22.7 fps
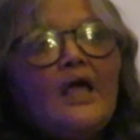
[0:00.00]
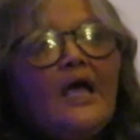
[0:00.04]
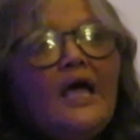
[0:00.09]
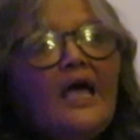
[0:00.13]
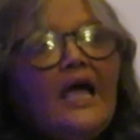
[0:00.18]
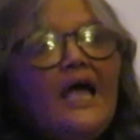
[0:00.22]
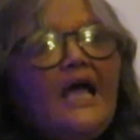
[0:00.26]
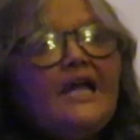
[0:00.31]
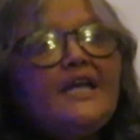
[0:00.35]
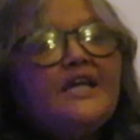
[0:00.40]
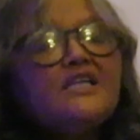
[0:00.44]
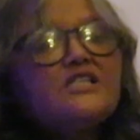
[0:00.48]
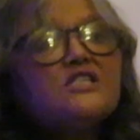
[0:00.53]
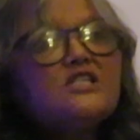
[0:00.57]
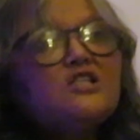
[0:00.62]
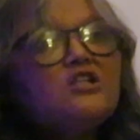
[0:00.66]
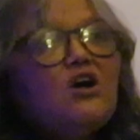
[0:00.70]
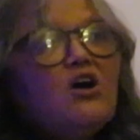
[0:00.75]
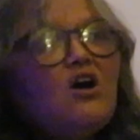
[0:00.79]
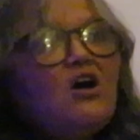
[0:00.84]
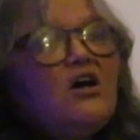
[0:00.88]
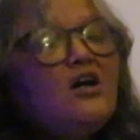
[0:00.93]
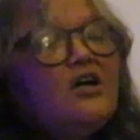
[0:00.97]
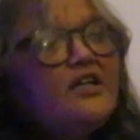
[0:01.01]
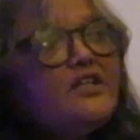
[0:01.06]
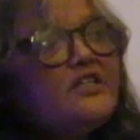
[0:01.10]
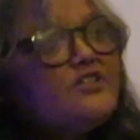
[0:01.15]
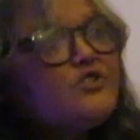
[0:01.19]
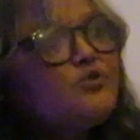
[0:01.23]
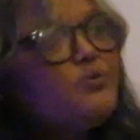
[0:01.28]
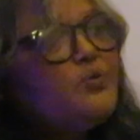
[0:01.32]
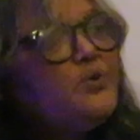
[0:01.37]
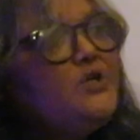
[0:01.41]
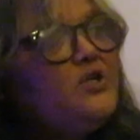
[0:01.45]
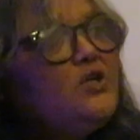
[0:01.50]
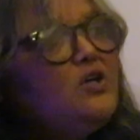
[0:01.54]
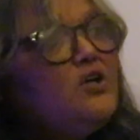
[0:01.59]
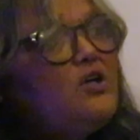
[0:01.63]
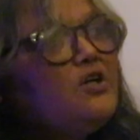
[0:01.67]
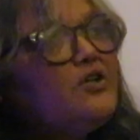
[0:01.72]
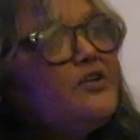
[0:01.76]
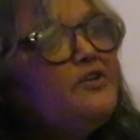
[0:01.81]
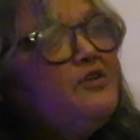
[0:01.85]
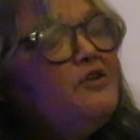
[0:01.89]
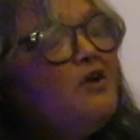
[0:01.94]
And as long as we
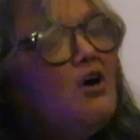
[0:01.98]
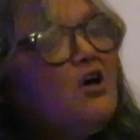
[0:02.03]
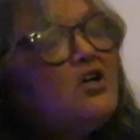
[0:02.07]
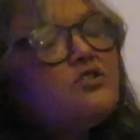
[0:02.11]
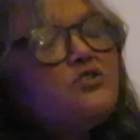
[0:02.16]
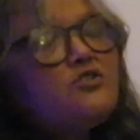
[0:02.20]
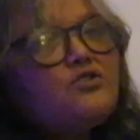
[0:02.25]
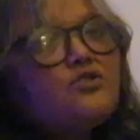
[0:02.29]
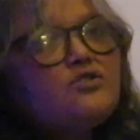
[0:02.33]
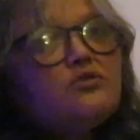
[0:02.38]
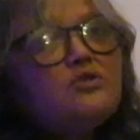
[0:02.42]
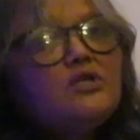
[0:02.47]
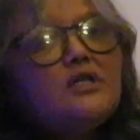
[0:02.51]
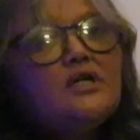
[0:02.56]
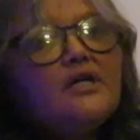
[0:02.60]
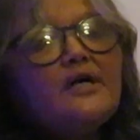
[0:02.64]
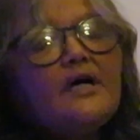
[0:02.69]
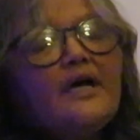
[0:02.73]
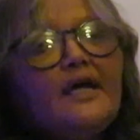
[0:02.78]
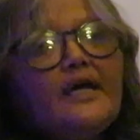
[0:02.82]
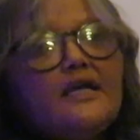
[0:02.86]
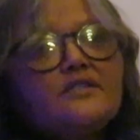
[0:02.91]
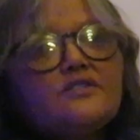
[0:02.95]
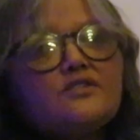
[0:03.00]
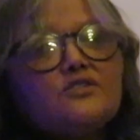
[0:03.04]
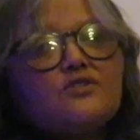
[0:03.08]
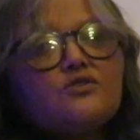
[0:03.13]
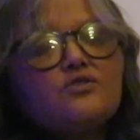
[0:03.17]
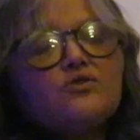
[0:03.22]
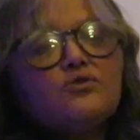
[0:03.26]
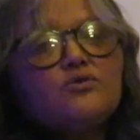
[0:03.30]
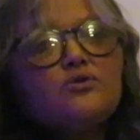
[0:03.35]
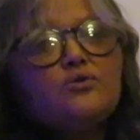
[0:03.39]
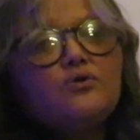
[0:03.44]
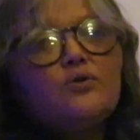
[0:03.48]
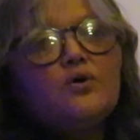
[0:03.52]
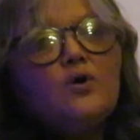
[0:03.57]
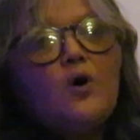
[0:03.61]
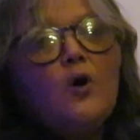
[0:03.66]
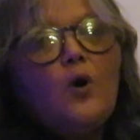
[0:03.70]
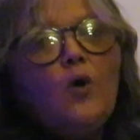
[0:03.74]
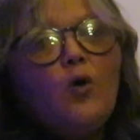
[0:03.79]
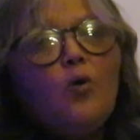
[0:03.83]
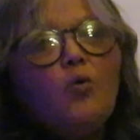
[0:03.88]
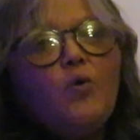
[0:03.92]
are not sure as to
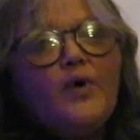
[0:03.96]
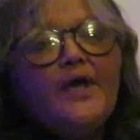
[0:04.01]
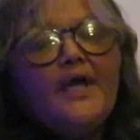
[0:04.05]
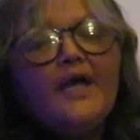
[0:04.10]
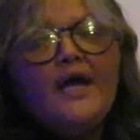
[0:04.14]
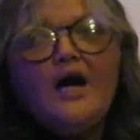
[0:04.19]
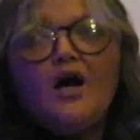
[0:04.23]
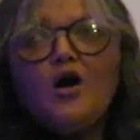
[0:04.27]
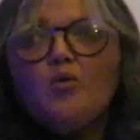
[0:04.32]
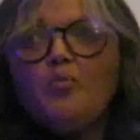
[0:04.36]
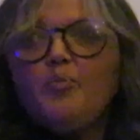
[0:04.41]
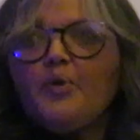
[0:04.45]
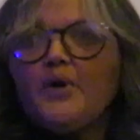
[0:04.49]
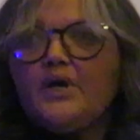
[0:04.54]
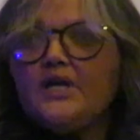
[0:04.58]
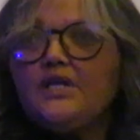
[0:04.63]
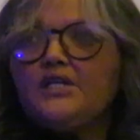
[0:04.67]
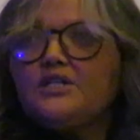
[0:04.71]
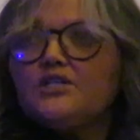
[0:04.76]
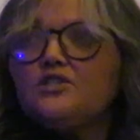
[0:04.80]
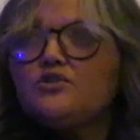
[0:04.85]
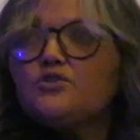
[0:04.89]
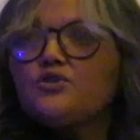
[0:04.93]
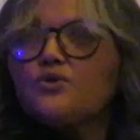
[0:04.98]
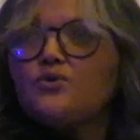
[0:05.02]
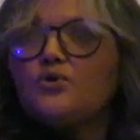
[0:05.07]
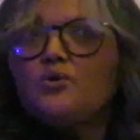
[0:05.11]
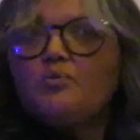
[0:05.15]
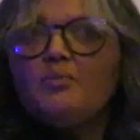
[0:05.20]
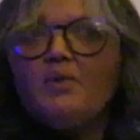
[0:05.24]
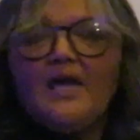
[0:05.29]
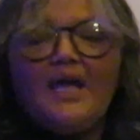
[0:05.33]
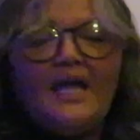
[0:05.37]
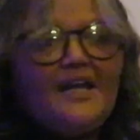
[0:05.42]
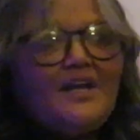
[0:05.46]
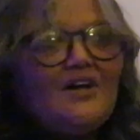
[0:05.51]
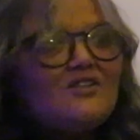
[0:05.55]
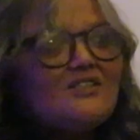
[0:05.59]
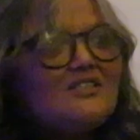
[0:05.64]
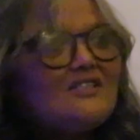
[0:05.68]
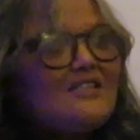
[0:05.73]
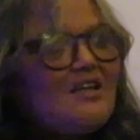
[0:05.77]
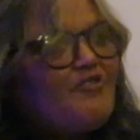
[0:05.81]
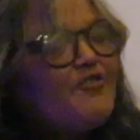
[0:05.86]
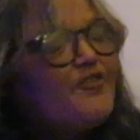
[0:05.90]
where our pain and trauma and our
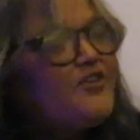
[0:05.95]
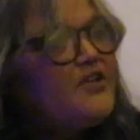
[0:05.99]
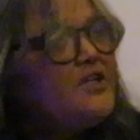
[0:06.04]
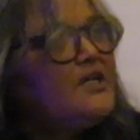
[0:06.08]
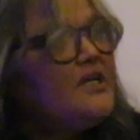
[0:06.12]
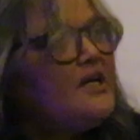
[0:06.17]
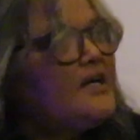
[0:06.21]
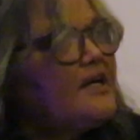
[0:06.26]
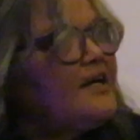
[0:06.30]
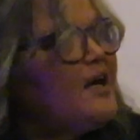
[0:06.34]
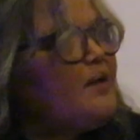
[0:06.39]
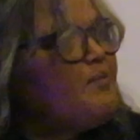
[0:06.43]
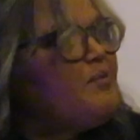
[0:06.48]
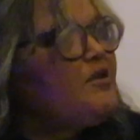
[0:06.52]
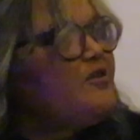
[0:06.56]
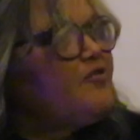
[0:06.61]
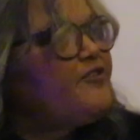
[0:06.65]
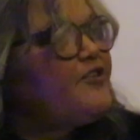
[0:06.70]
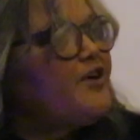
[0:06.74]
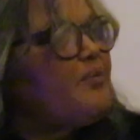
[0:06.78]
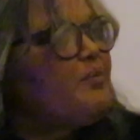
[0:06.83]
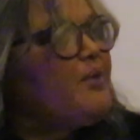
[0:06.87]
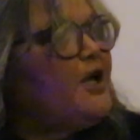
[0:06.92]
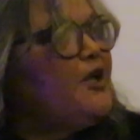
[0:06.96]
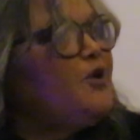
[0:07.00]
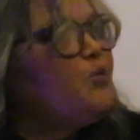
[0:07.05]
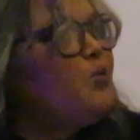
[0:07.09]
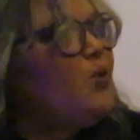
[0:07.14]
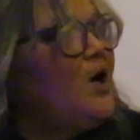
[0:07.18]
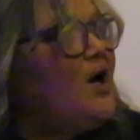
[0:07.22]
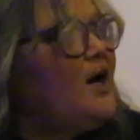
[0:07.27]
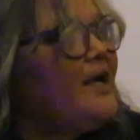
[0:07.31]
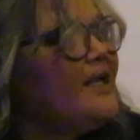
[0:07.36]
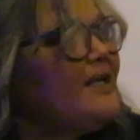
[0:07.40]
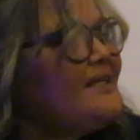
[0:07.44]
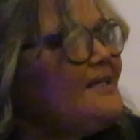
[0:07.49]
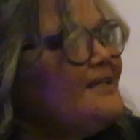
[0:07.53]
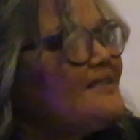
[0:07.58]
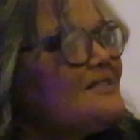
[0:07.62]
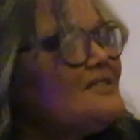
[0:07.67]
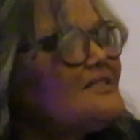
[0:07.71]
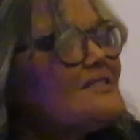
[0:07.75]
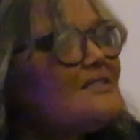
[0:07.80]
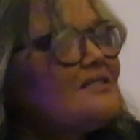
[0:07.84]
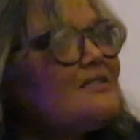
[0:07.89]
suffering are coming from and why it
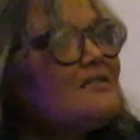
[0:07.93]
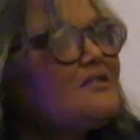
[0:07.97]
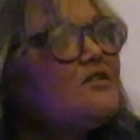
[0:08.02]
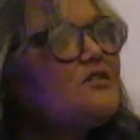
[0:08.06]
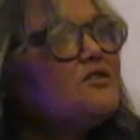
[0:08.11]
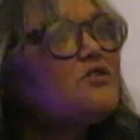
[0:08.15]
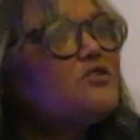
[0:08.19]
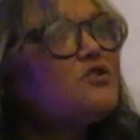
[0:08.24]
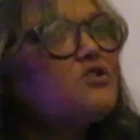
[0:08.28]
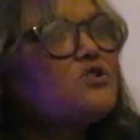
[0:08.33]
is still